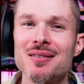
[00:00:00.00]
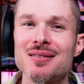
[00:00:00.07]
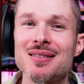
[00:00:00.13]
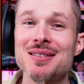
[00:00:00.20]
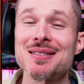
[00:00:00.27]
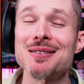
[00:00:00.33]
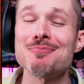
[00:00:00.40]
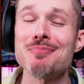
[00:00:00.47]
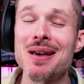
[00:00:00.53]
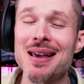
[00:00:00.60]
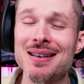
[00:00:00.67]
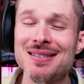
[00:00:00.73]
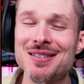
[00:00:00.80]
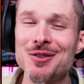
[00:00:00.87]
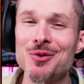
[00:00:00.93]
because it
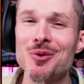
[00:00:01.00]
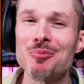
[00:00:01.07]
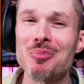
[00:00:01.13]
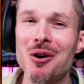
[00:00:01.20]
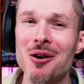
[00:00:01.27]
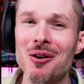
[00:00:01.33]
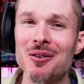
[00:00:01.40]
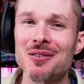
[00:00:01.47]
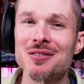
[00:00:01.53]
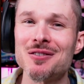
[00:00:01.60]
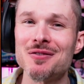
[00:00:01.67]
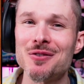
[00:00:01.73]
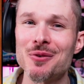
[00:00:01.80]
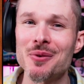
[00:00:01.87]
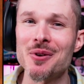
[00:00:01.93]
makes you a part of
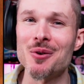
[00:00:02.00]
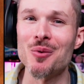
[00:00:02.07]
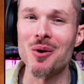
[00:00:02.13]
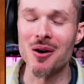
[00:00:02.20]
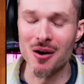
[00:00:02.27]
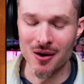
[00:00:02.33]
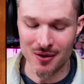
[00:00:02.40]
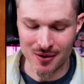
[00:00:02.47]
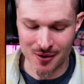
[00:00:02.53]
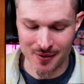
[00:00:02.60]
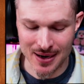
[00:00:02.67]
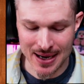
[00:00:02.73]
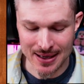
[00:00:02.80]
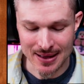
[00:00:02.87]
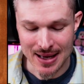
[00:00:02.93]
who you are, all
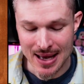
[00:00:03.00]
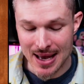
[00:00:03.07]
right?